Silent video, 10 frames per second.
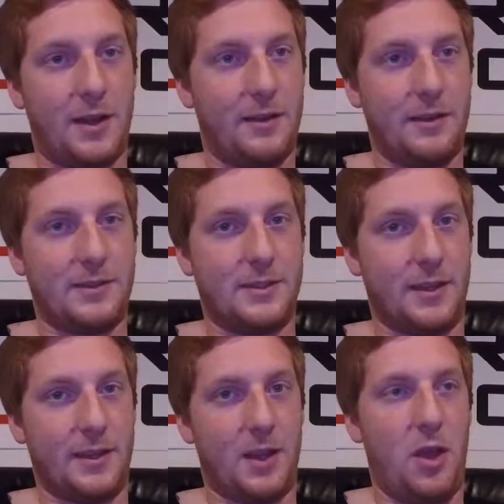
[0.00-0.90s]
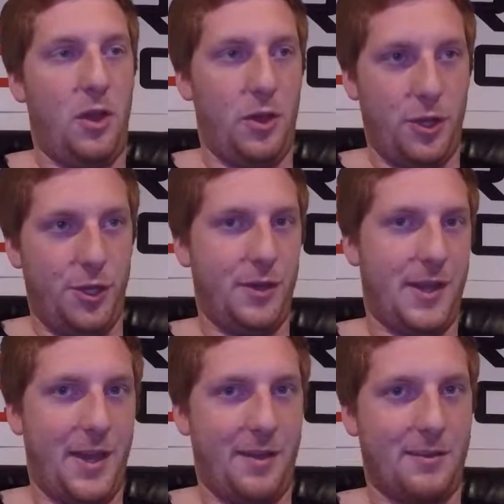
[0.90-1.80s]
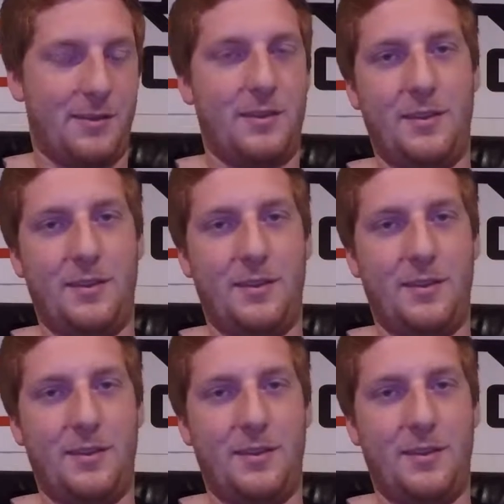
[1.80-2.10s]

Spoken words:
of this thing, you can.